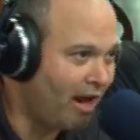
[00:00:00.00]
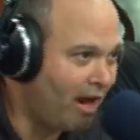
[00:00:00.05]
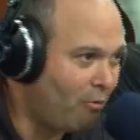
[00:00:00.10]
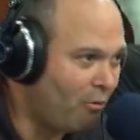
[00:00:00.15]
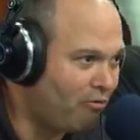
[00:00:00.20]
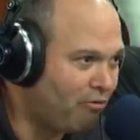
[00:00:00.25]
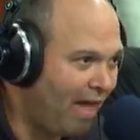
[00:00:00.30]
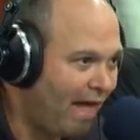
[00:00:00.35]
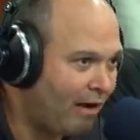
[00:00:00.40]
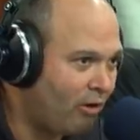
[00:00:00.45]
out
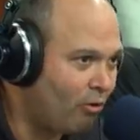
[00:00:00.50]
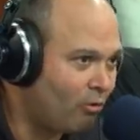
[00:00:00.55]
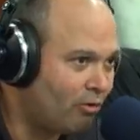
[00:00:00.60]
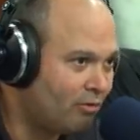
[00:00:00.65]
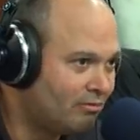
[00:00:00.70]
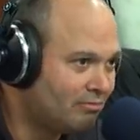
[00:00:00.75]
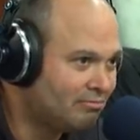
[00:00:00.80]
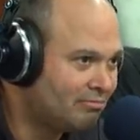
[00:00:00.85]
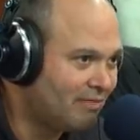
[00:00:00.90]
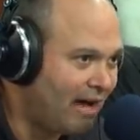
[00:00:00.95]
with Flacco,
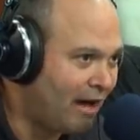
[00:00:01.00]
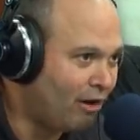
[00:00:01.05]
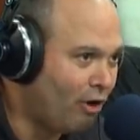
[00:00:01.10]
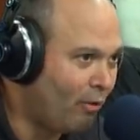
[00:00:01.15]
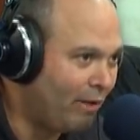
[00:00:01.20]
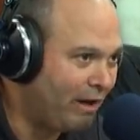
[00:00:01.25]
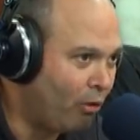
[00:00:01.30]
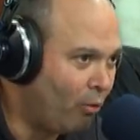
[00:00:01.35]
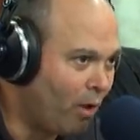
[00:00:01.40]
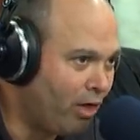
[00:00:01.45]
I don't know
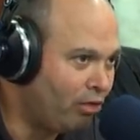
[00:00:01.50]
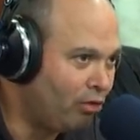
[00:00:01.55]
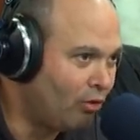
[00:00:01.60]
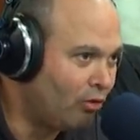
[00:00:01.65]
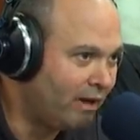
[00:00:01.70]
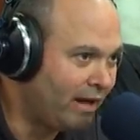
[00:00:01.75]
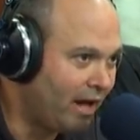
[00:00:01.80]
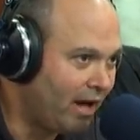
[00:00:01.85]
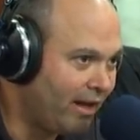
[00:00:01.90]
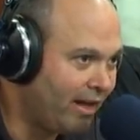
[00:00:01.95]
what Elway's
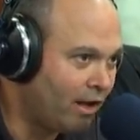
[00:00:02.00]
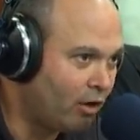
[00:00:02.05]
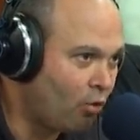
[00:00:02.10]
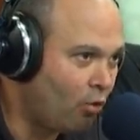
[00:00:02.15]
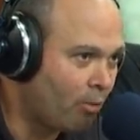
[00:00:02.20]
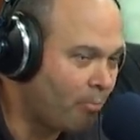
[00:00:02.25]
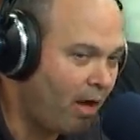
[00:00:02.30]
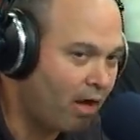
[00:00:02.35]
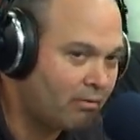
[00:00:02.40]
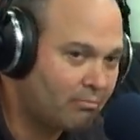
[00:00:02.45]
doing. They got to get a quarterback.